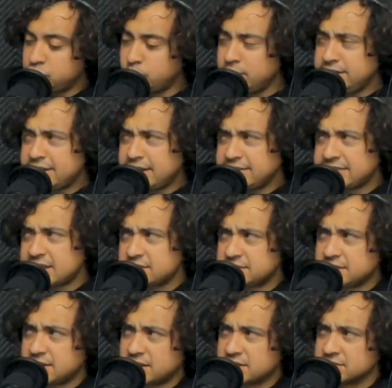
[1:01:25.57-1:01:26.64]

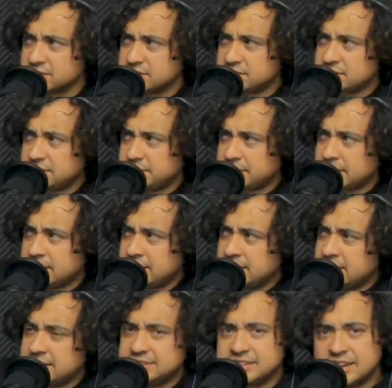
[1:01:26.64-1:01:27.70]
$29,000
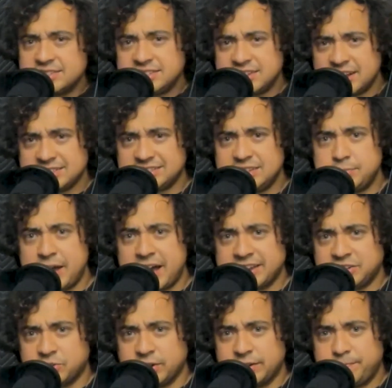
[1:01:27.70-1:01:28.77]
does not seem
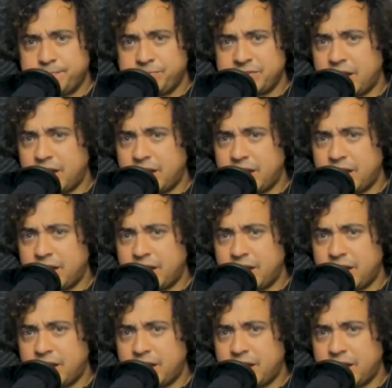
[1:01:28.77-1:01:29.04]
accurate.